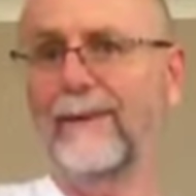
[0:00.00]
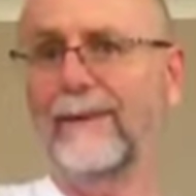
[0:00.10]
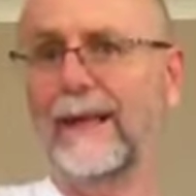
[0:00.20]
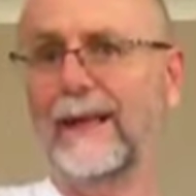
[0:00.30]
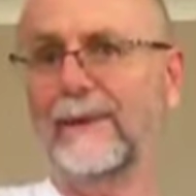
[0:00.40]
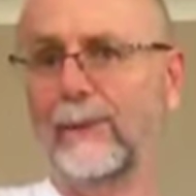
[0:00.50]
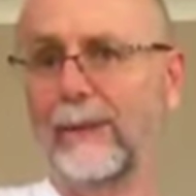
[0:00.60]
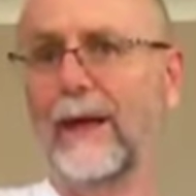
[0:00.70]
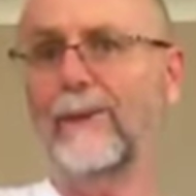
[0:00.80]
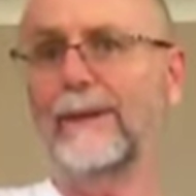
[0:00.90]
So that's
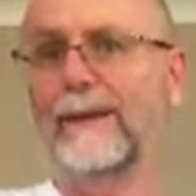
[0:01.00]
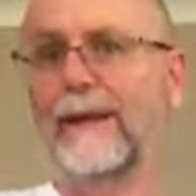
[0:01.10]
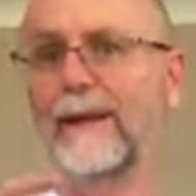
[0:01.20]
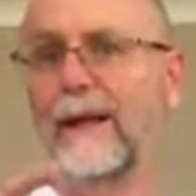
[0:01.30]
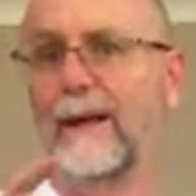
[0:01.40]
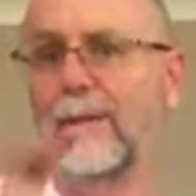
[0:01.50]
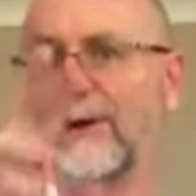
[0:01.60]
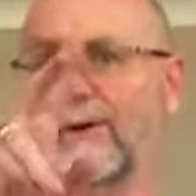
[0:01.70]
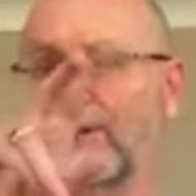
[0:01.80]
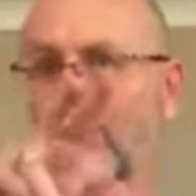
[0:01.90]
what that would sound like. It would
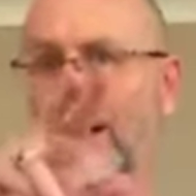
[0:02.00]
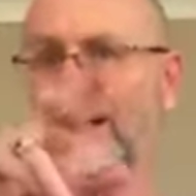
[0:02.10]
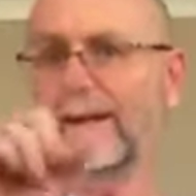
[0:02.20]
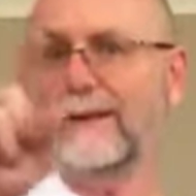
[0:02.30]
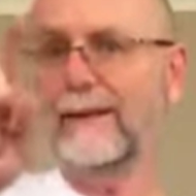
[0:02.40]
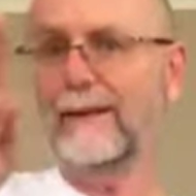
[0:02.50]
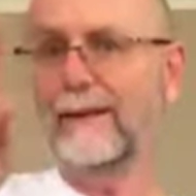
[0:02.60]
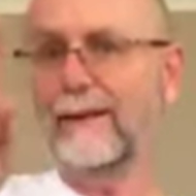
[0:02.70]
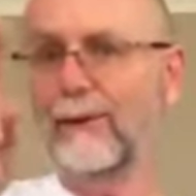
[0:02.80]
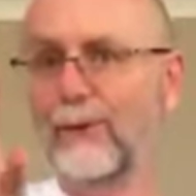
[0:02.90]
be 2 eighths,
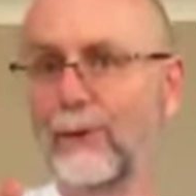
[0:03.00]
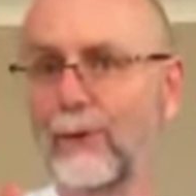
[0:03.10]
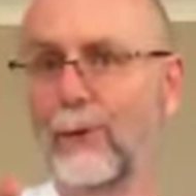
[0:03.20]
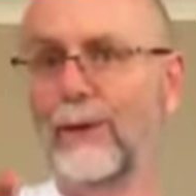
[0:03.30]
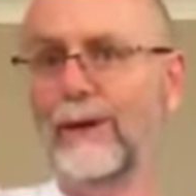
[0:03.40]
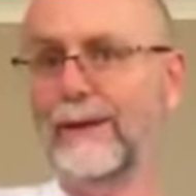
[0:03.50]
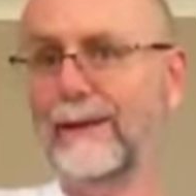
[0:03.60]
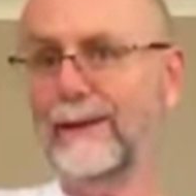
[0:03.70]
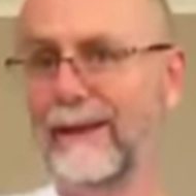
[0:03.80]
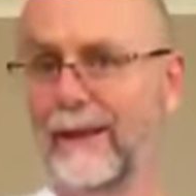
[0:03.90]
2
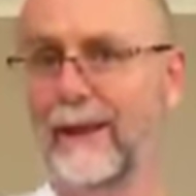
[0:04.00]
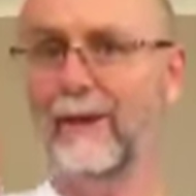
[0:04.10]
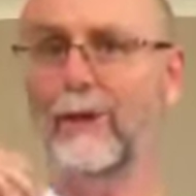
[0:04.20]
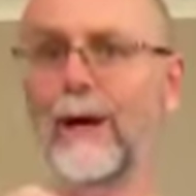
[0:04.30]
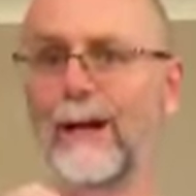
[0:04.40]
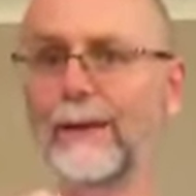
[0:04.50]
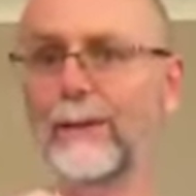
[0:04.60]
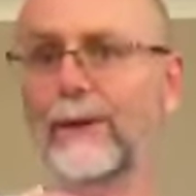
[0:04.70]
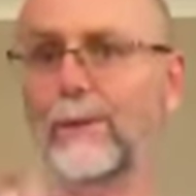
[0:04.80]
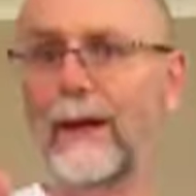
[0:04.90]
quarters, and then 2
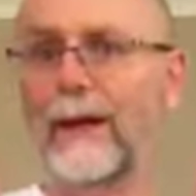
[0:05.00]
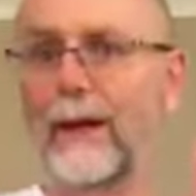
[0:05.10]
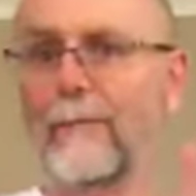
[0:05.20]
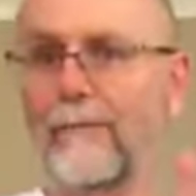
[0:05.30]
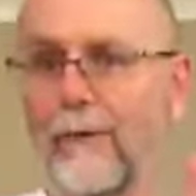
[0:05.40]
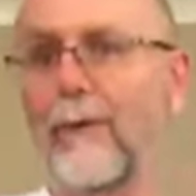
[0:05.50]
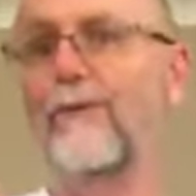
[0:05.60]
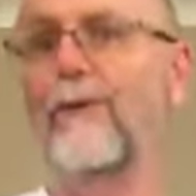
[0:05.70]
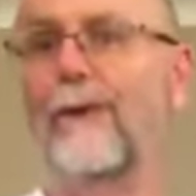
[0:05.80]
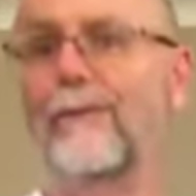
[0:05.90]
eighths, which make up
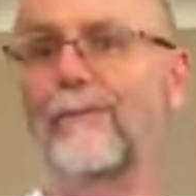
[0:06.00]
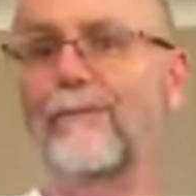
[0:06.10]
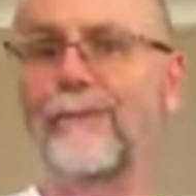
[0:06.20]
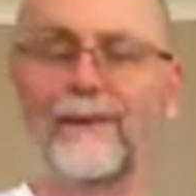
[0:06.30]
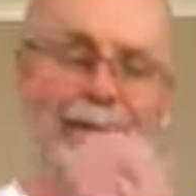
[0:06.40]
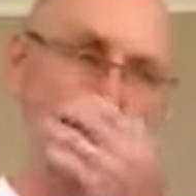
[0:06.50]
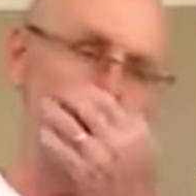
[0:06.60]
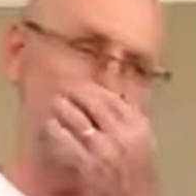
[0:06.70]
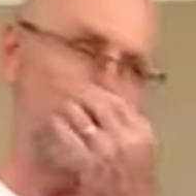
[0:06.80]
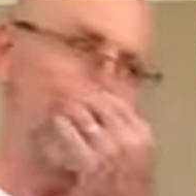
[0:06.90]
4/4
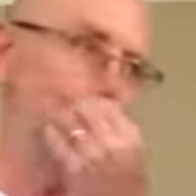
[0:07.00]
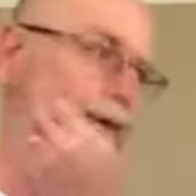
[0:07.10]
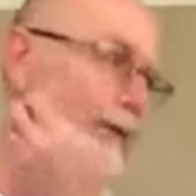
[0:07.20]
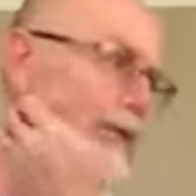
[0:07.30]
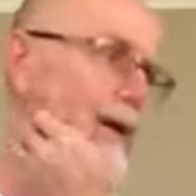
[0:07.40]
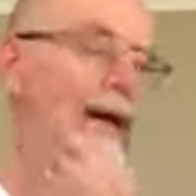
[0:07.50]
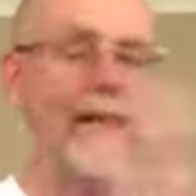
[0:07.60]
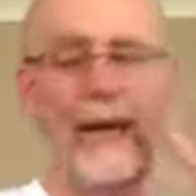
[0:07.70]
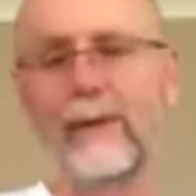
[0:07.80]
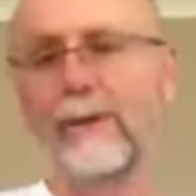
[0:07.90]
in a sense. Or
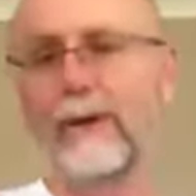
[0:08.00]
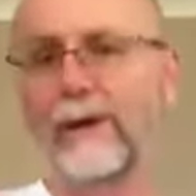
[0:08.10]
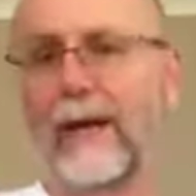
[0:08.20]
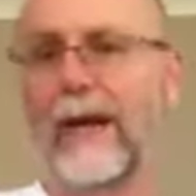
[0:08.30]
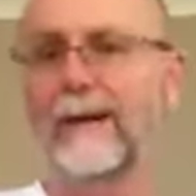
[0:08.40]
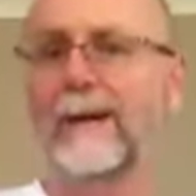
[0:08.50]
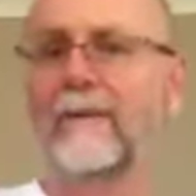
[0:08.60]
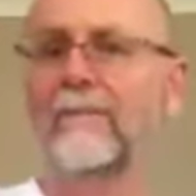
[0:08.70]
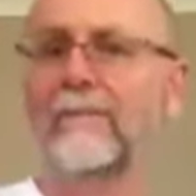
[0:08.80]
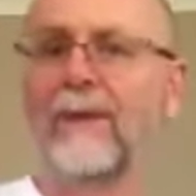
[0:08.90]
again, we could add,
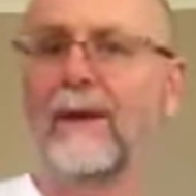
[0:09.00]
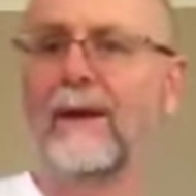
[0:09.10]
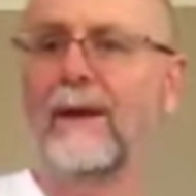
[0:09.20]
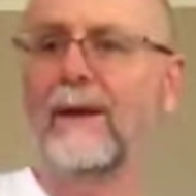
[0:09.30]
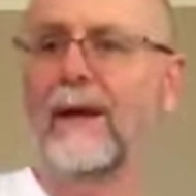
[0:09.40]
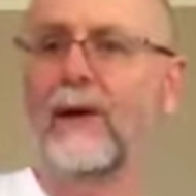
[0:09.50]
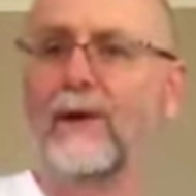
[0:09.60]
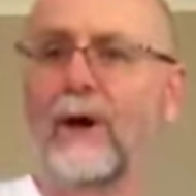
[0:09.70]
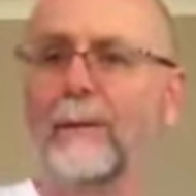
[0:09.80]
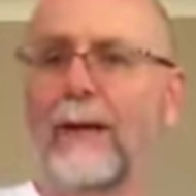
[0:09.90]

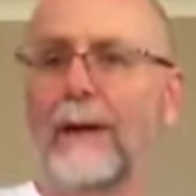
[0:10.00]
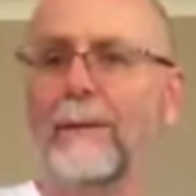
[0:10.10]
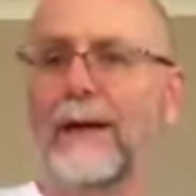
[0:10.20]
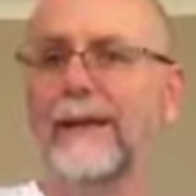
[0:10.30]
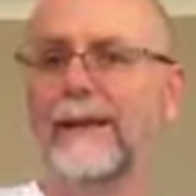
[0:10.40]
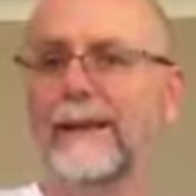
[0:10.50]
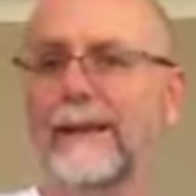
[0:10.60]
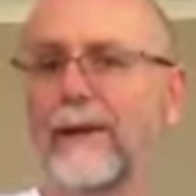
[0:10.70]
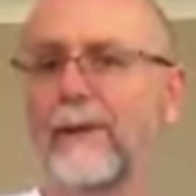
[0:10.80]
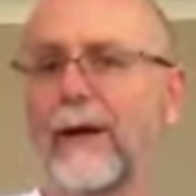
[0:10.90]
not play beats, and
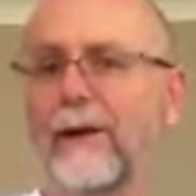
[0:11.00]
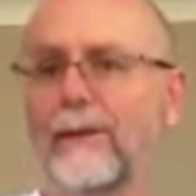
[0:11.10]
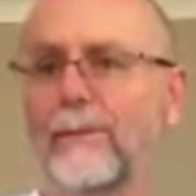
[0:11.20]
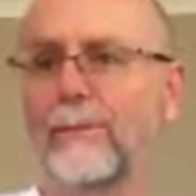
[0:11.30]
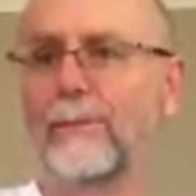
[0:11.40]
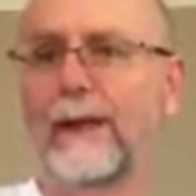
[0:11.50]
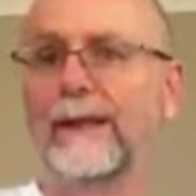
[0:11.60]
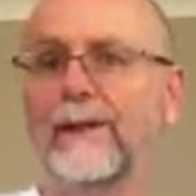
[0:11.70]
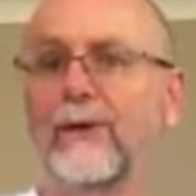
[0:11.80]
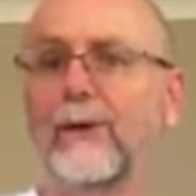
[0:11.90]
some of those
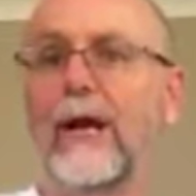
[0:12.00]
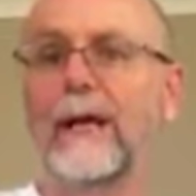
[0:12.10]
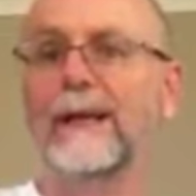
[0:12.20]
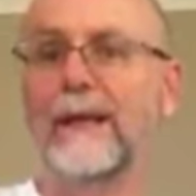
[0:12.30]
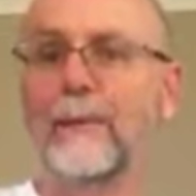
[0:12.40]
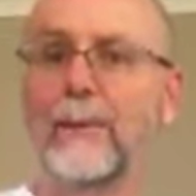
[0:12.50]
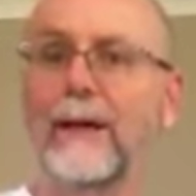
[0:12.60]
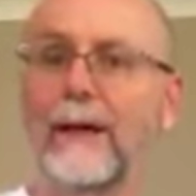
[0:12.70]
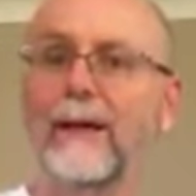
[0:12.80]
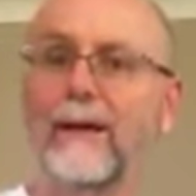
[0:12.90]
beats could actually
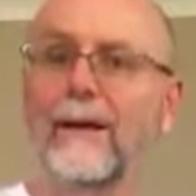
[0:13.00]
be